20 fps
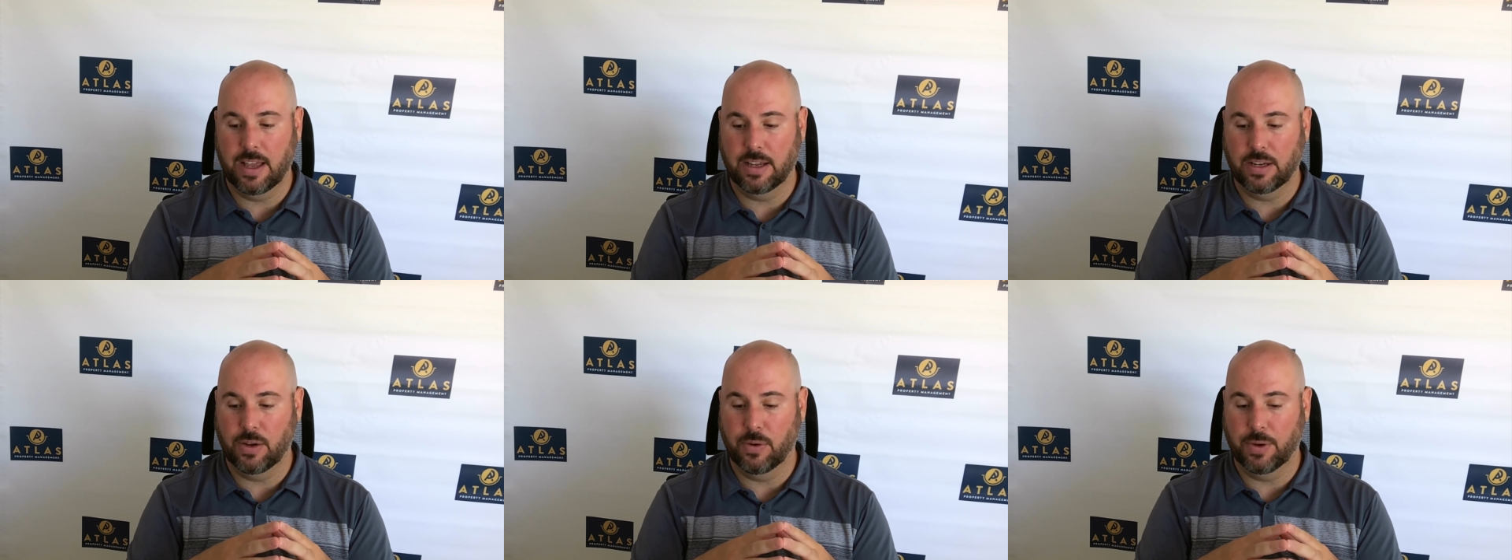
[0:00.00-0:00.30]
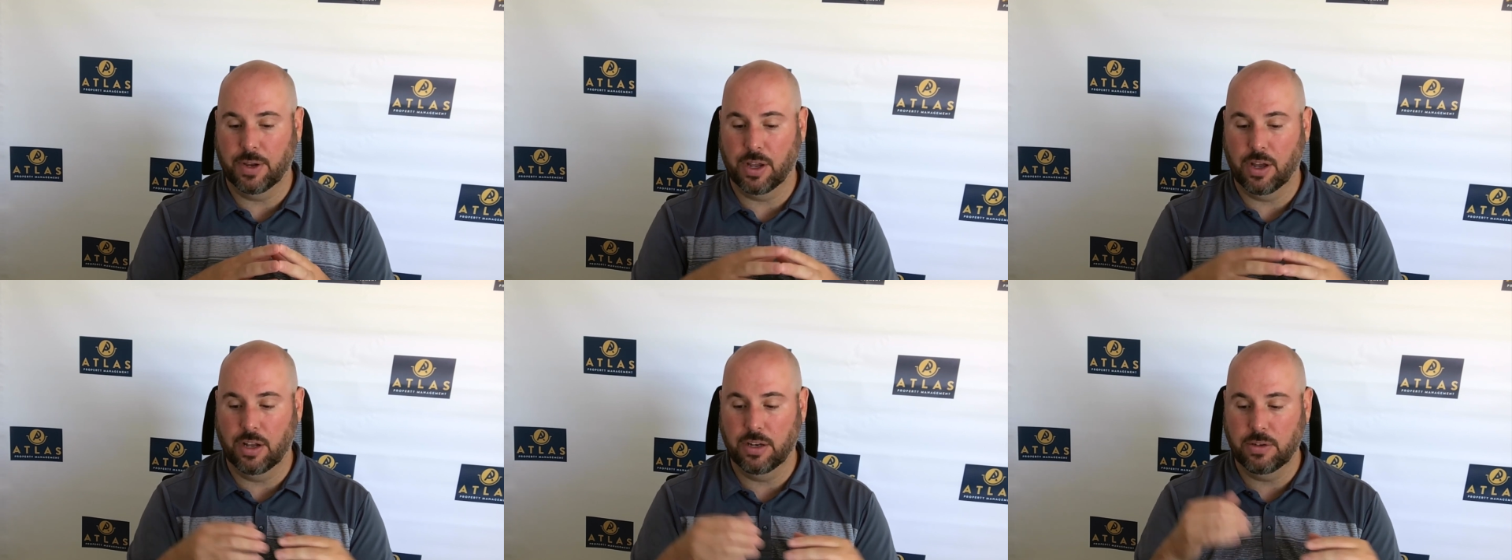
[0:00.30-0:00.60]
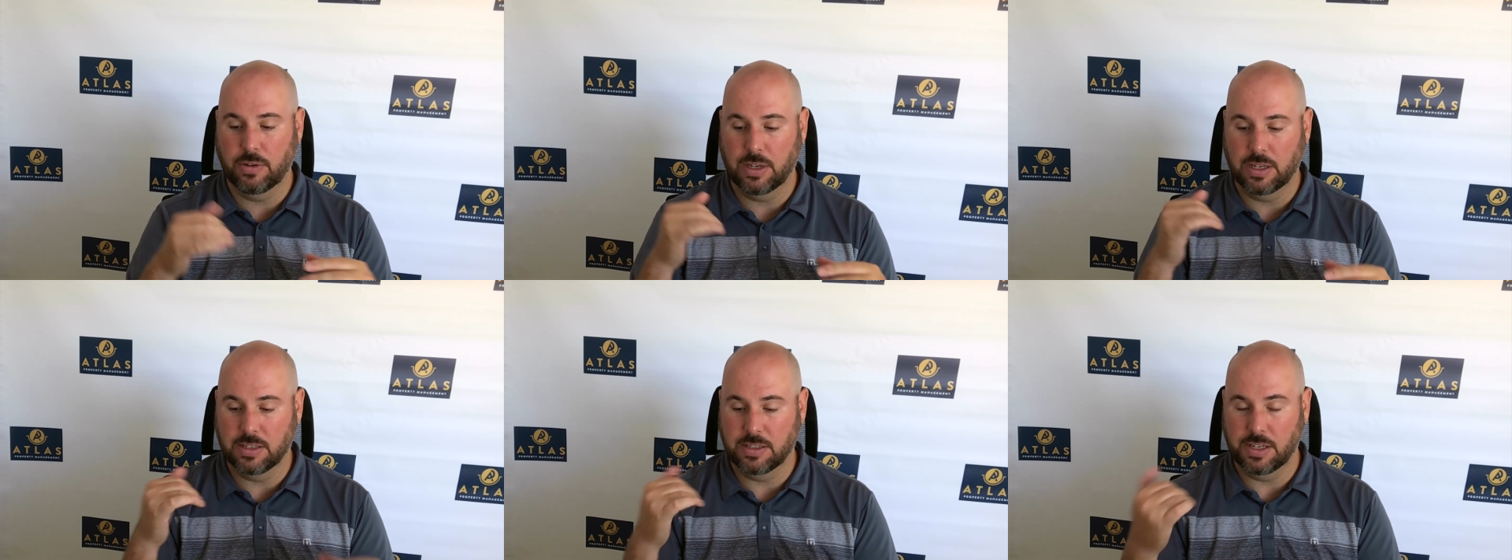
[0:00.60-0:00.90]
going on,
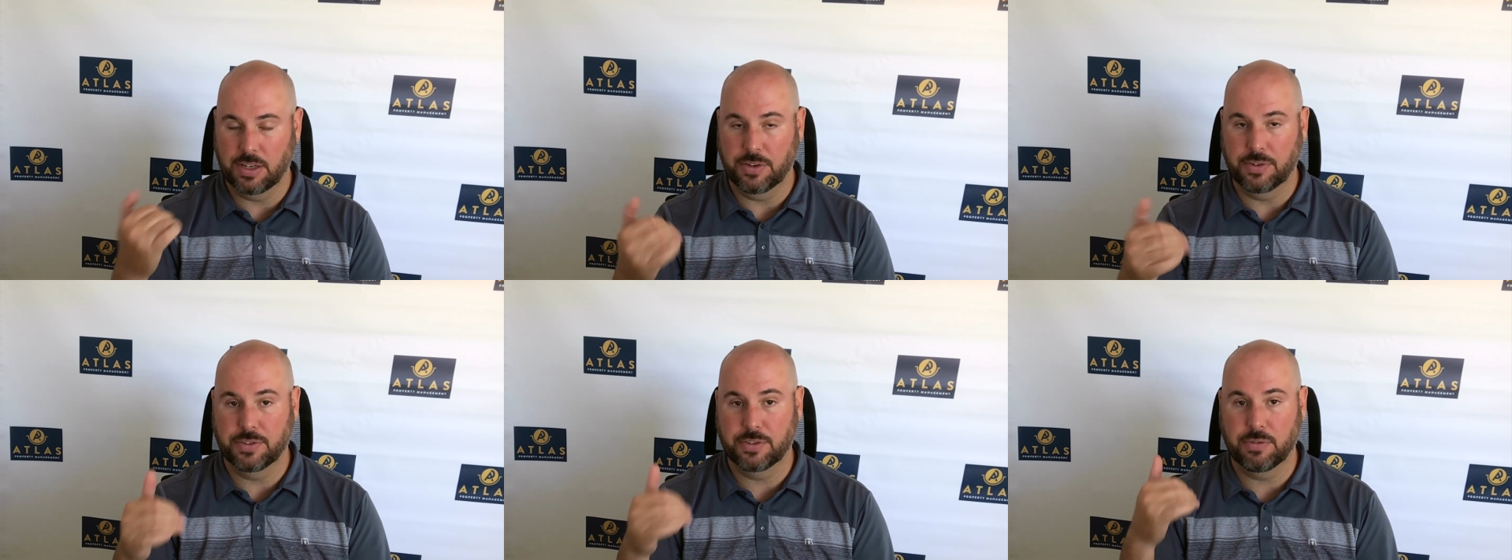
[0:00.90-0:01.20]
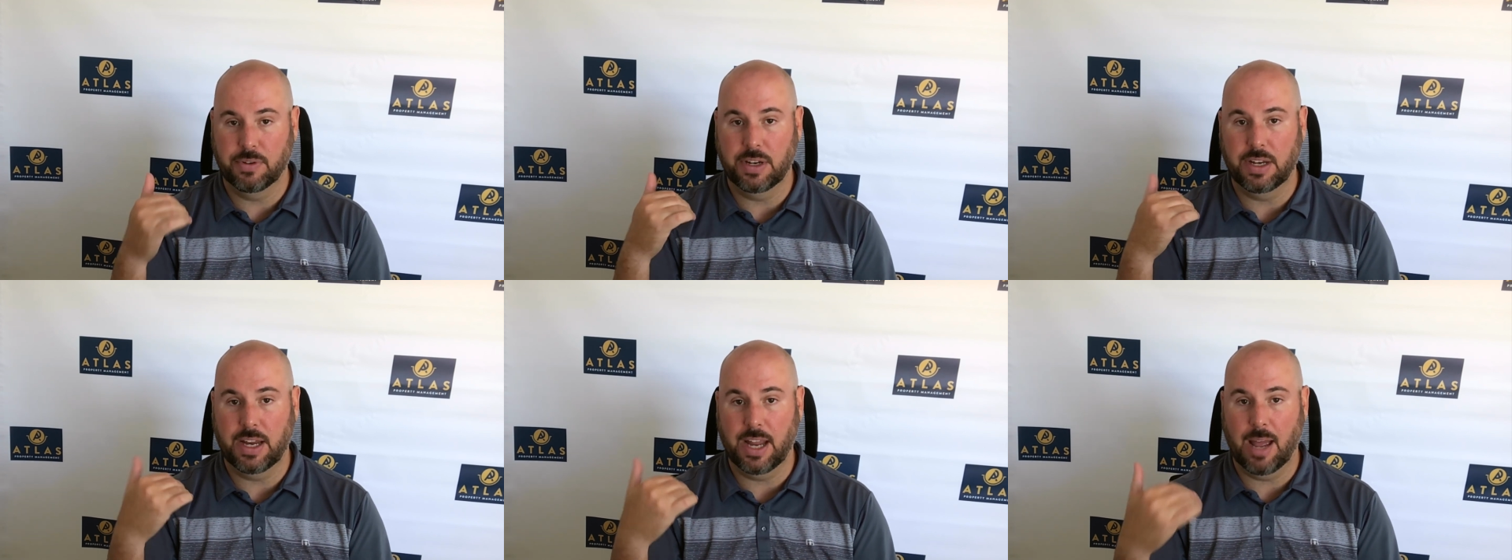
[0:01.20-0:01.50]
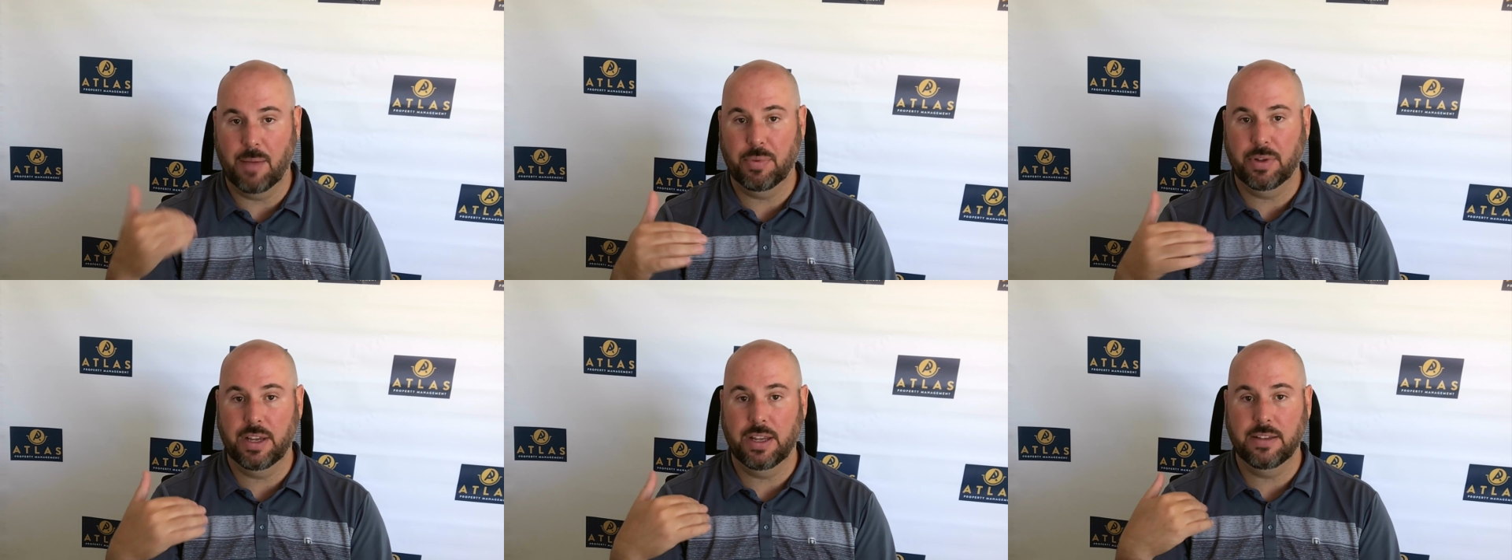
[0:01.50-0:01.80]
you continue screening
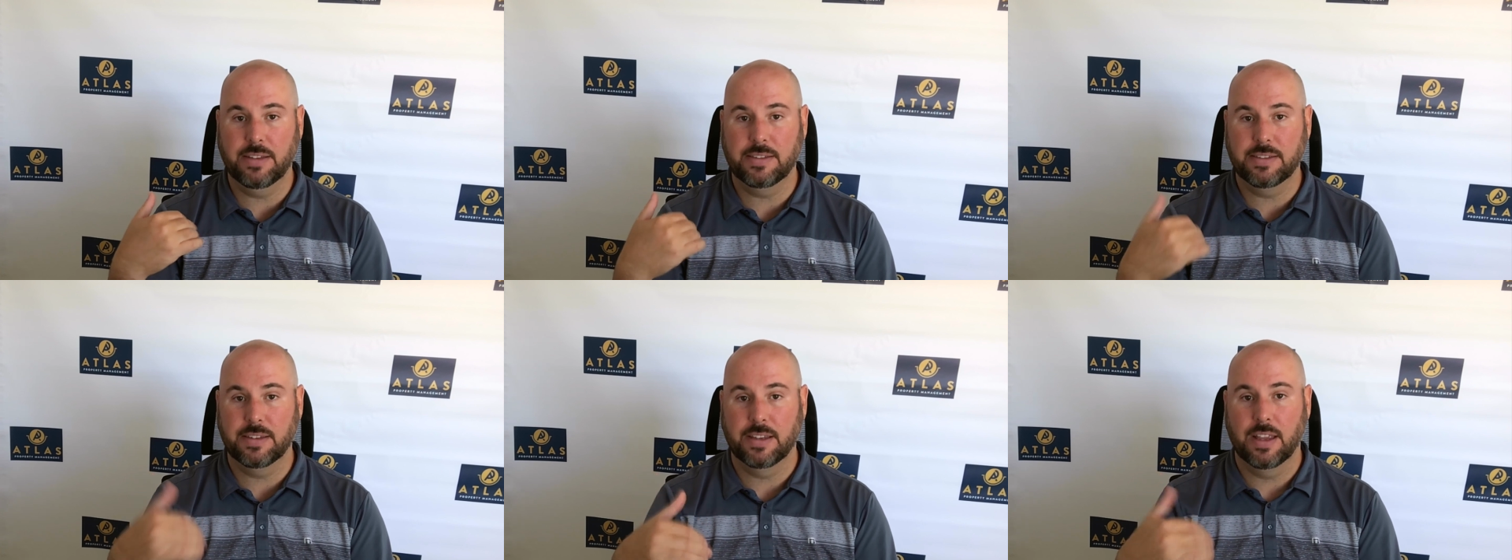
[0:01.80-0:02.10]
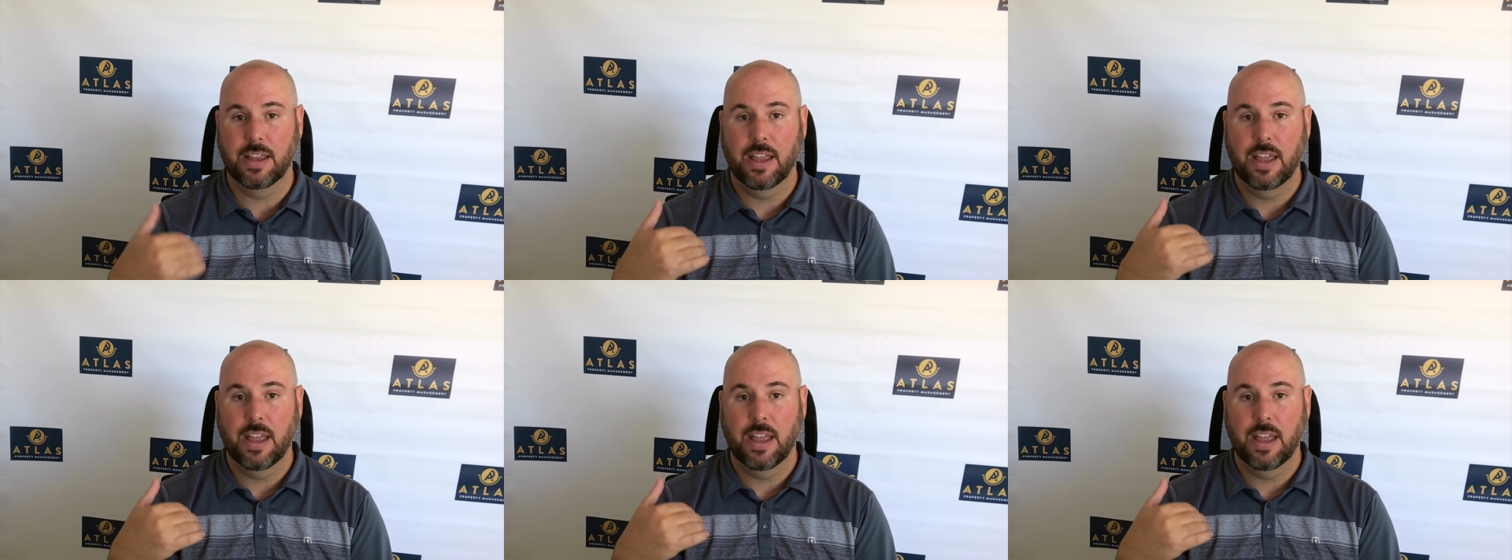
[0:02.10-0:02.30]
applicants,